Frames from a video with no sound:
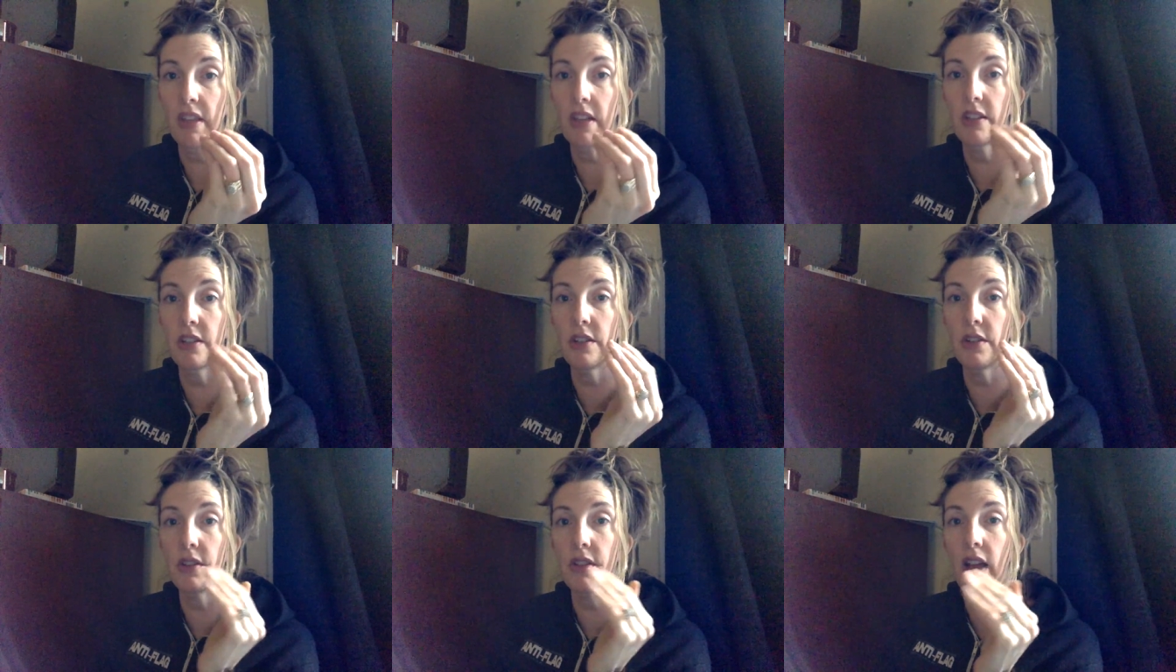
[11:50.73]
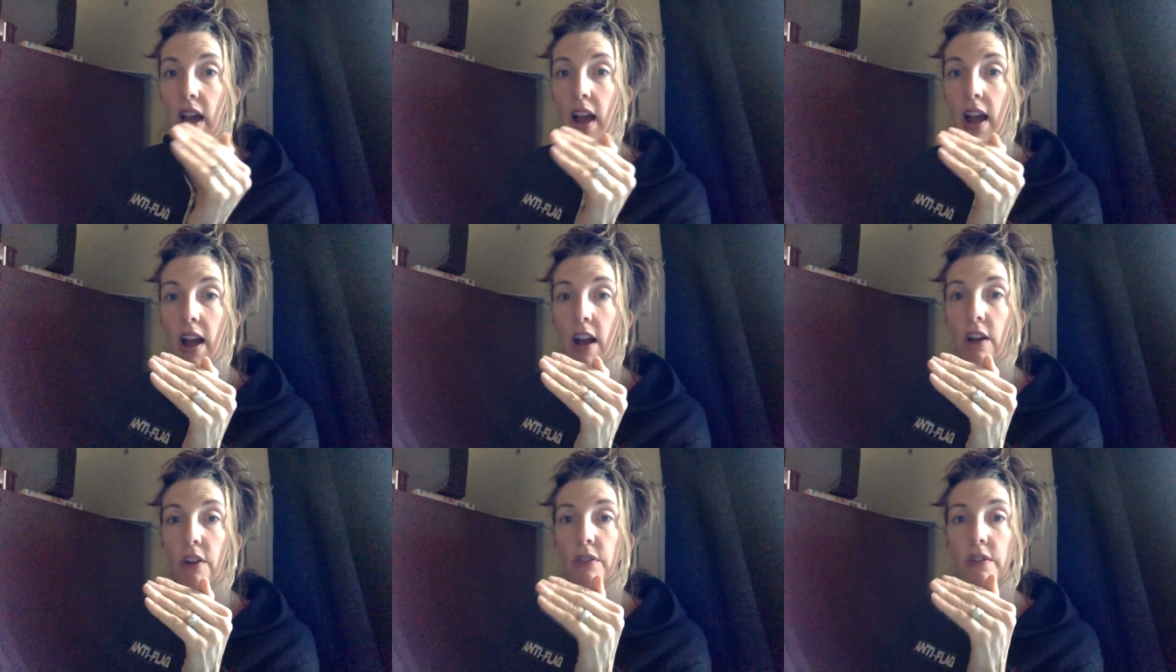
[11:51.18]
So
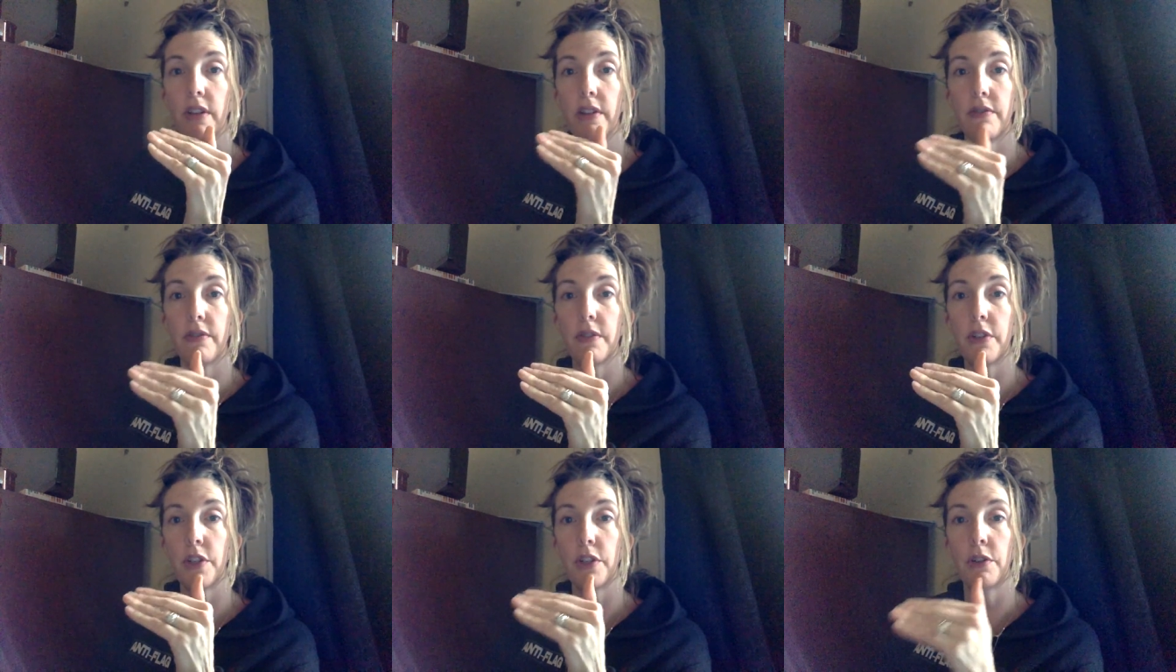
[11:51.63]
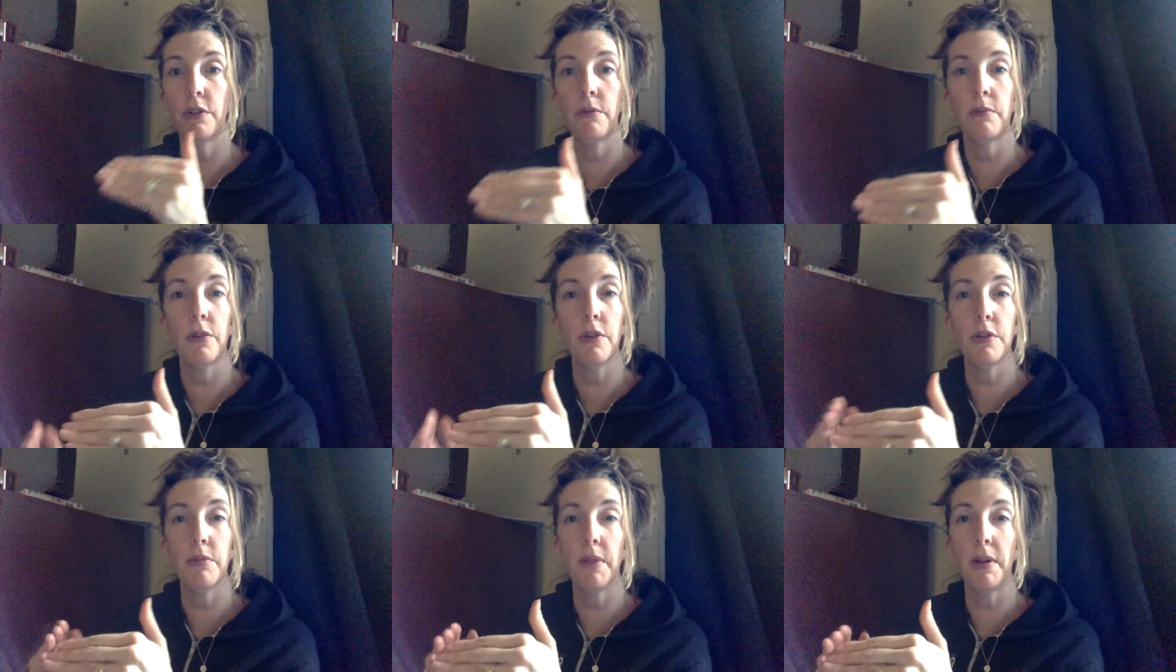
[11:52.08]
that I'll give it to them.
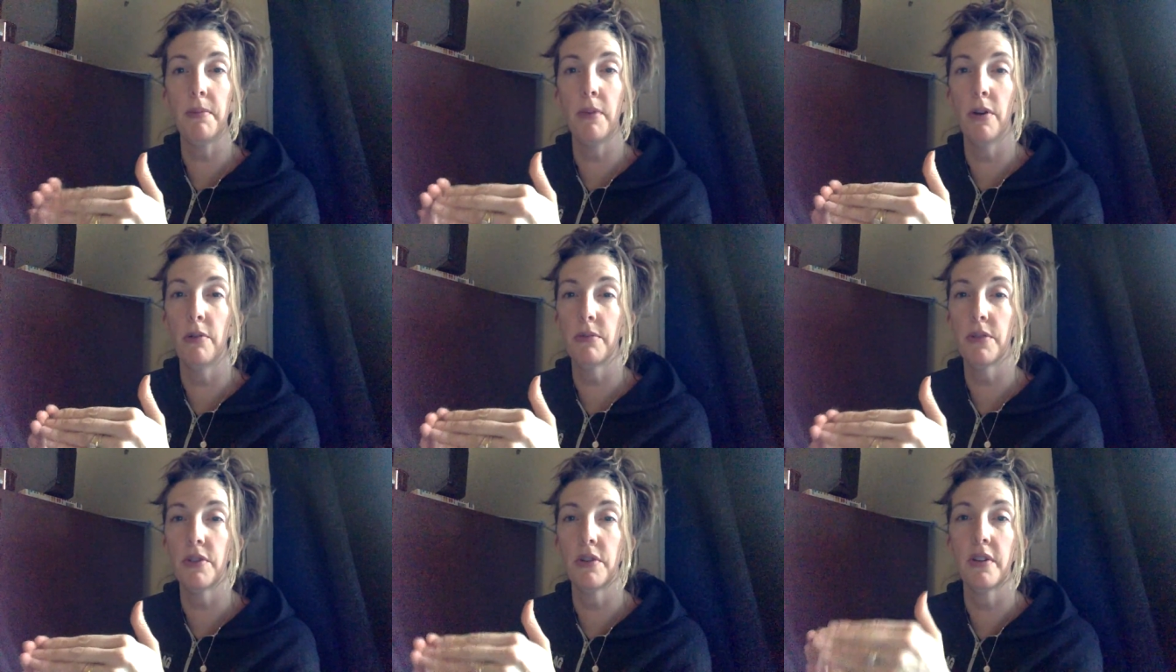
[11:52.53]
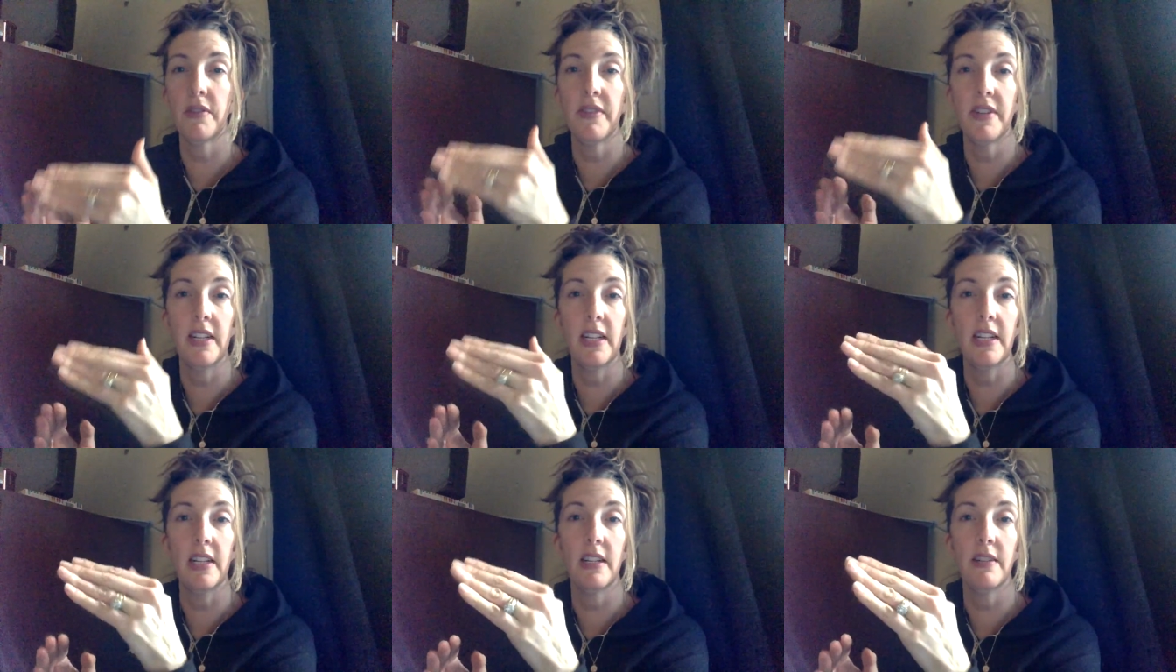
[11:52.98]
Most of my moms don't even
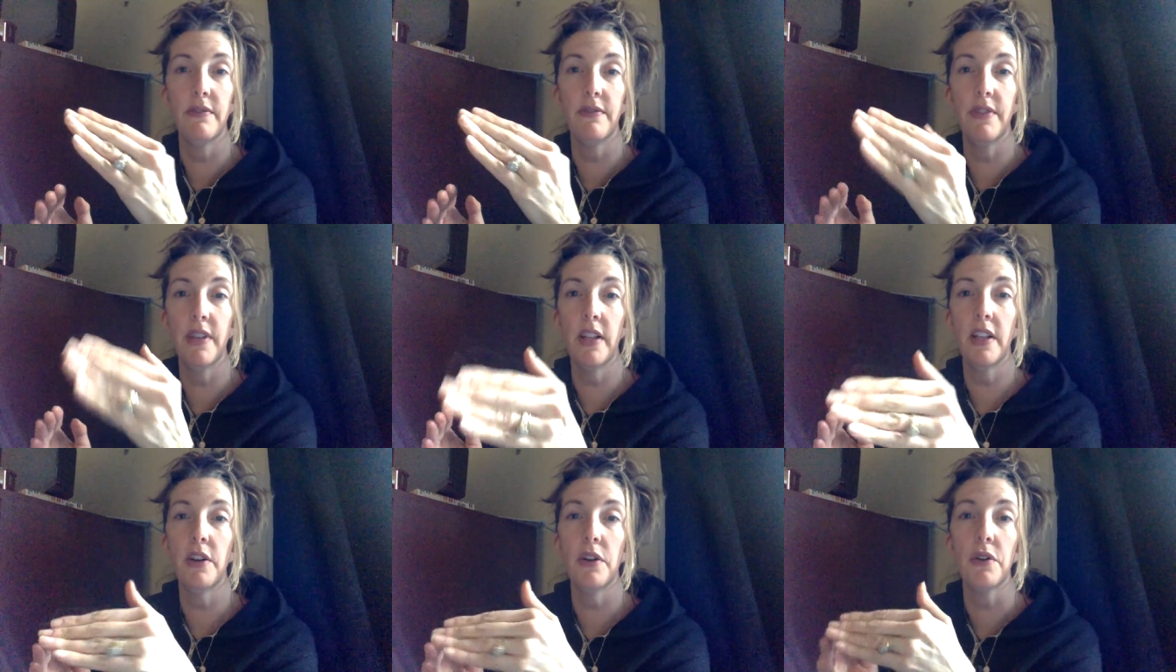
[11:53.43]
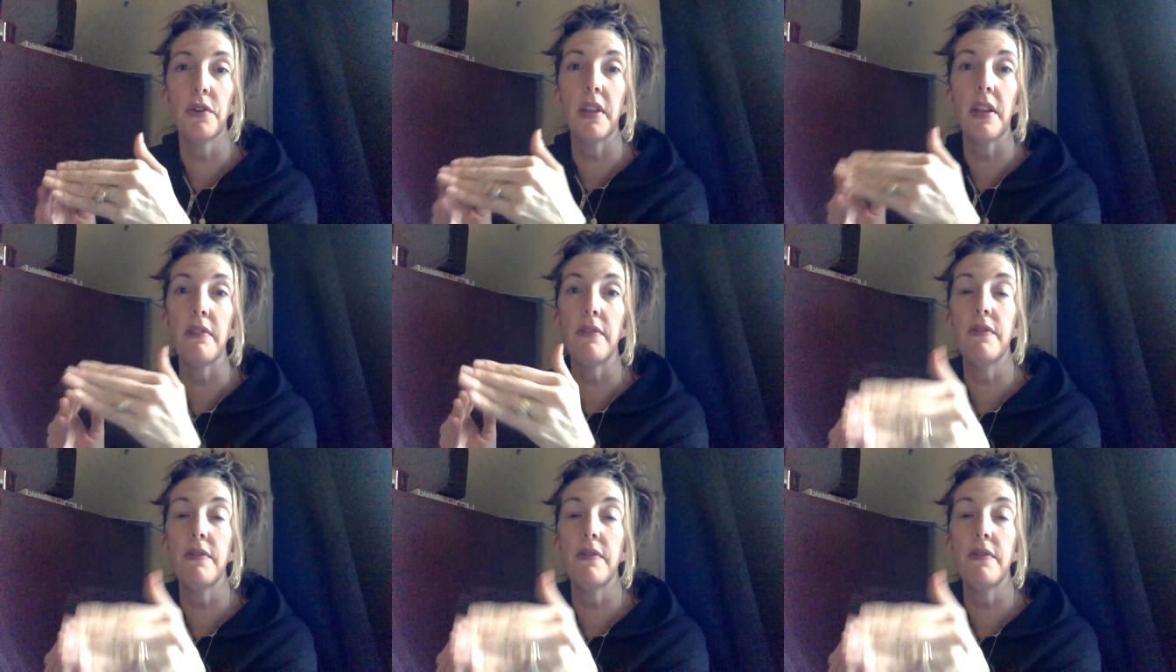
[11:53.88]
need to fill it, or they